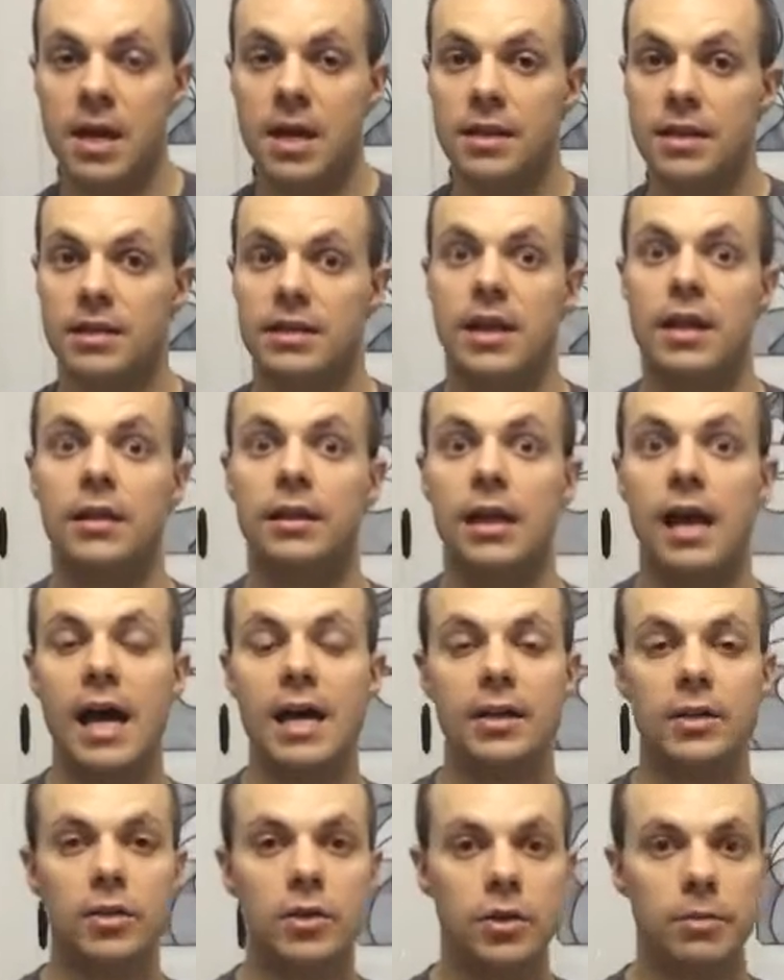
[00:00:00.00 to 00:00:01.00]
It's got a
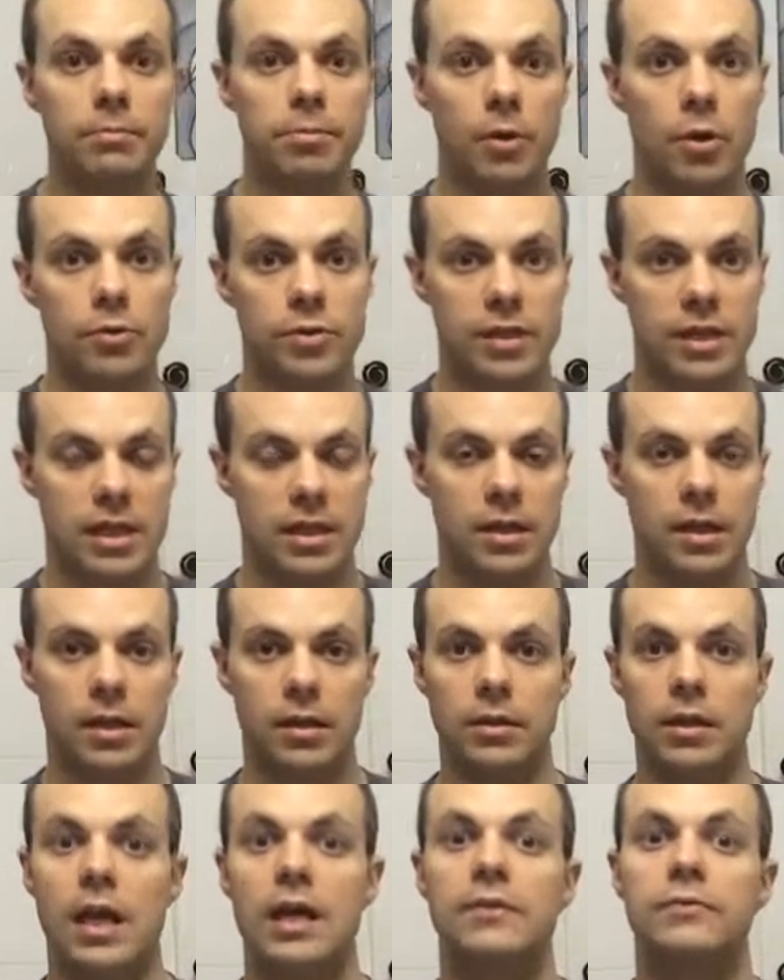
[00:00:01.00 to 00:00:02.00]
lot of good protein,
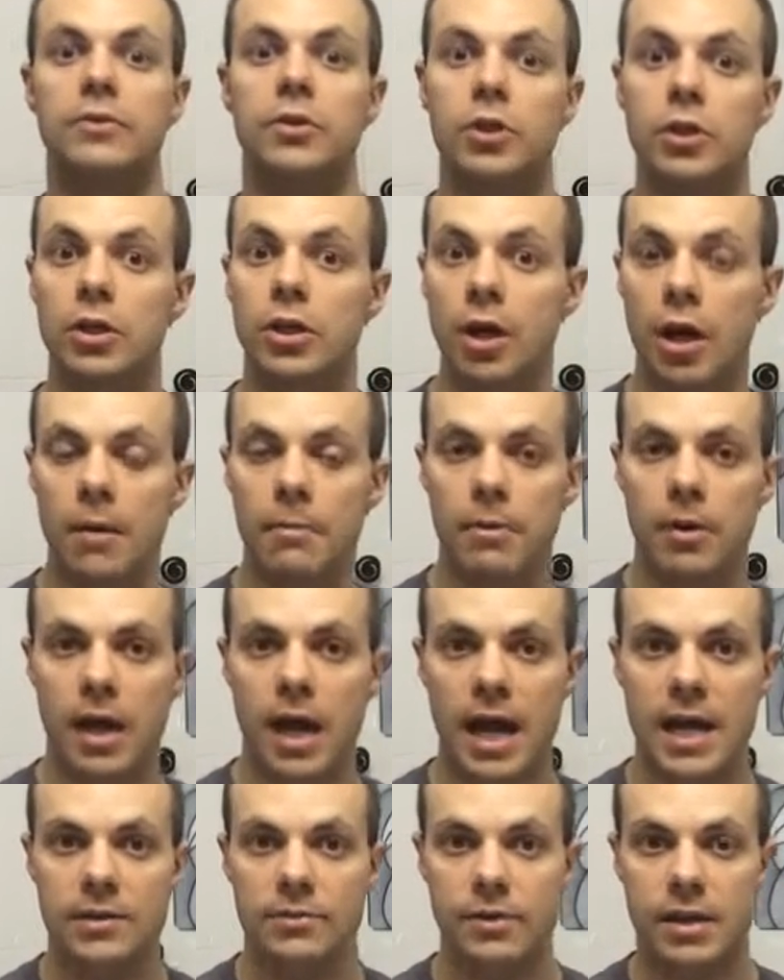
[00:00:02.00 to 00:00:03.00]
a lot of good
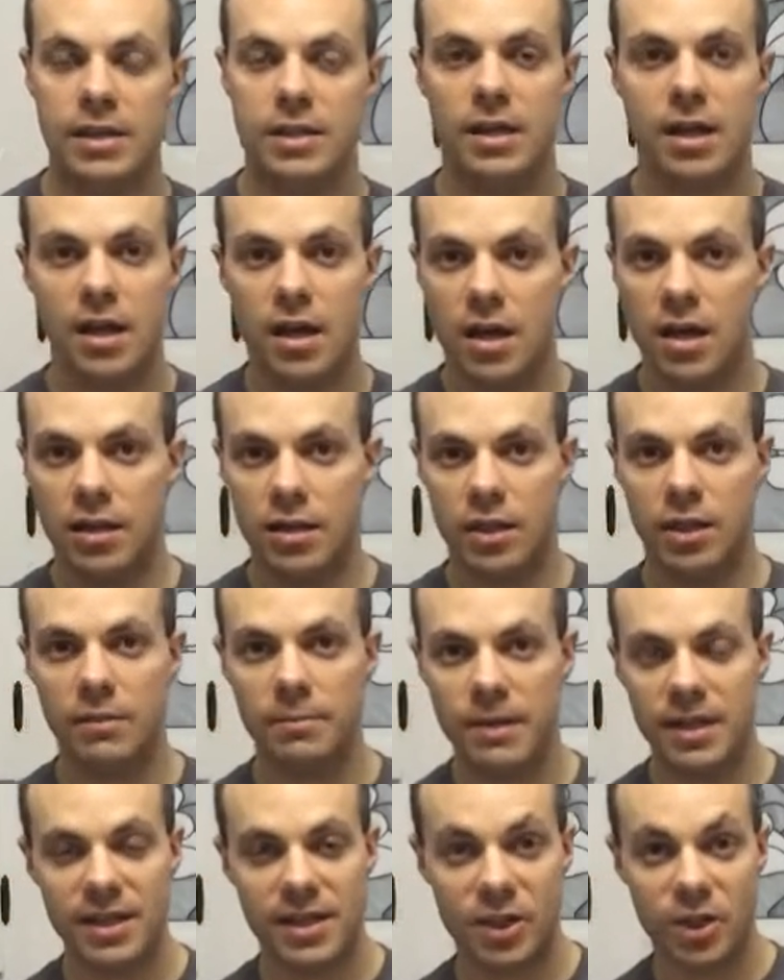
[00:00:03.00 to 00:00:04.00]
carbohydrates, a little
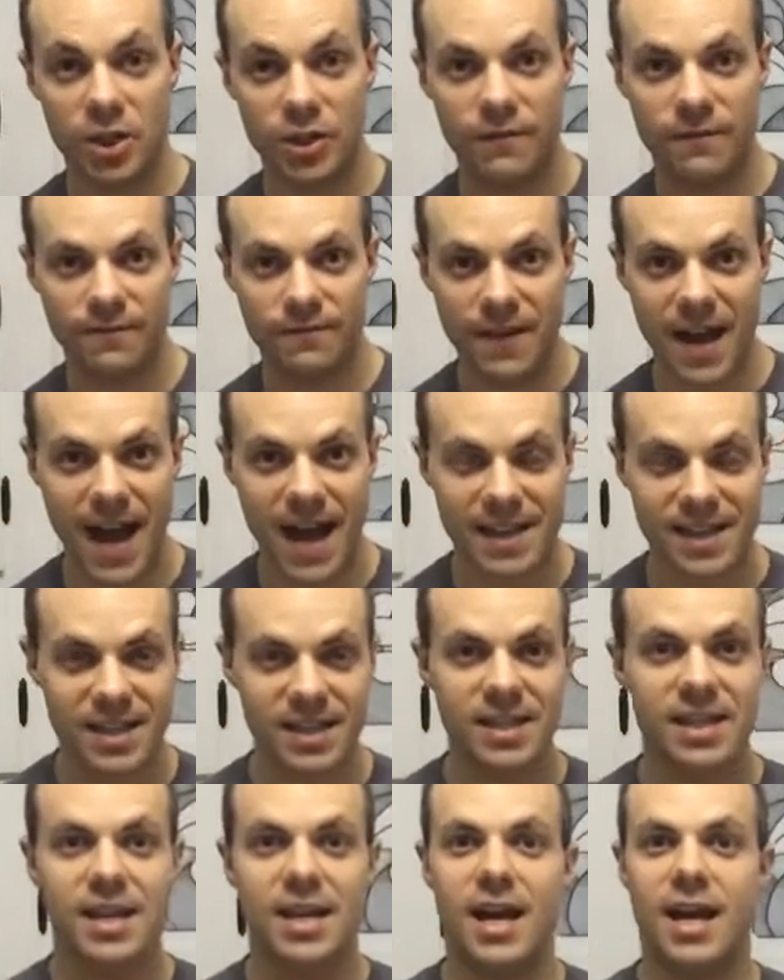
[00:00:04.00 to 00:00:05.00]
bit of the good
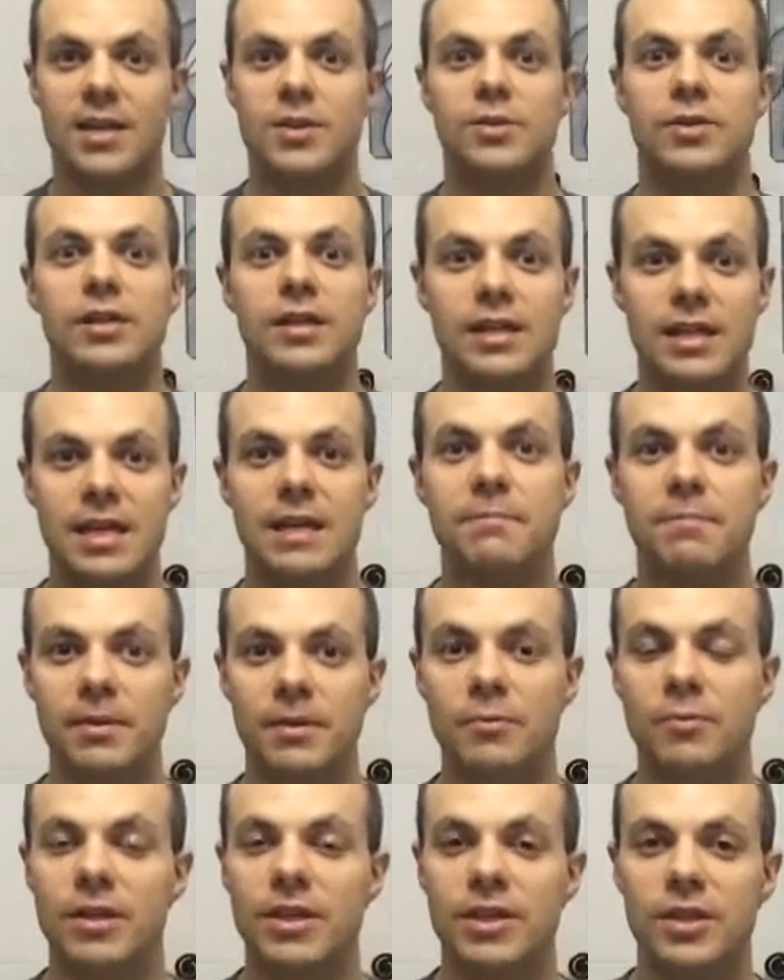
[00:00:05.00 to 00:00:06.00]
fats, and you can keep
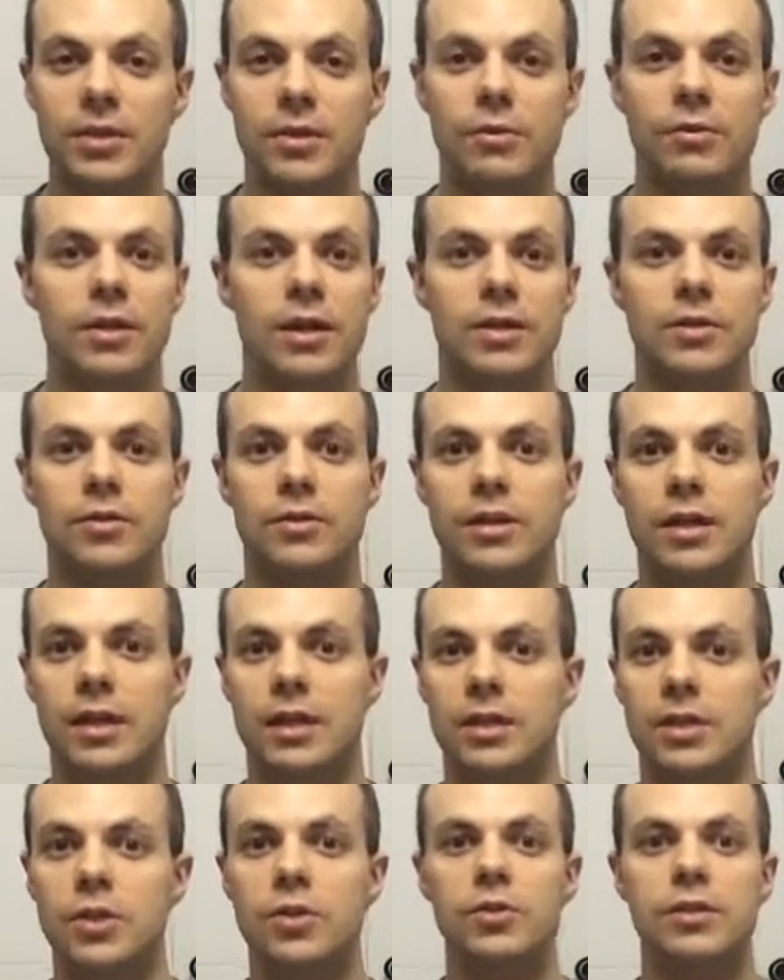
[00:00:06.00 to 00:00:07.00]
it with you and you
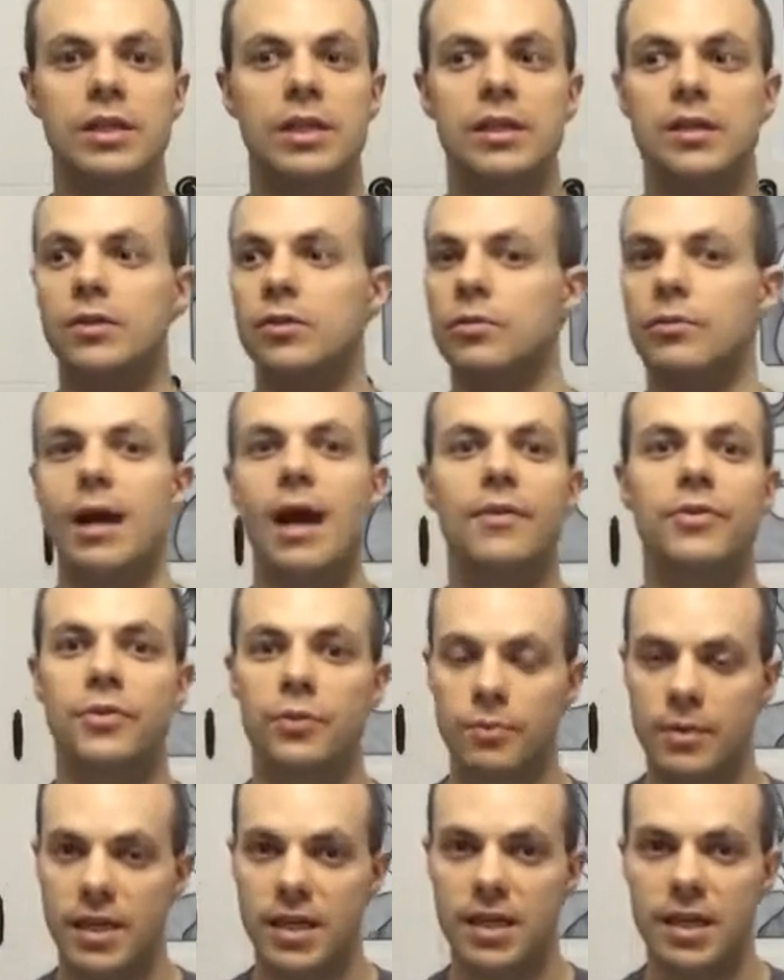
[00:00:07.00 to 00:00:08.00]
can use it throughout the
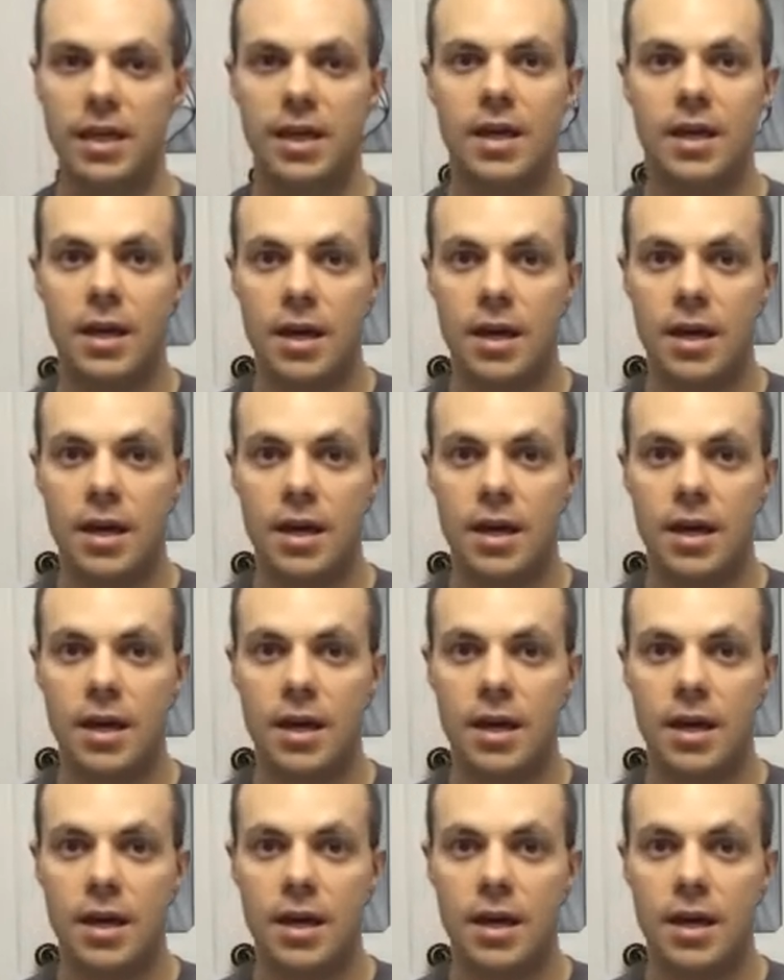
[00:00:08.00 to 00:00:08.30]
week.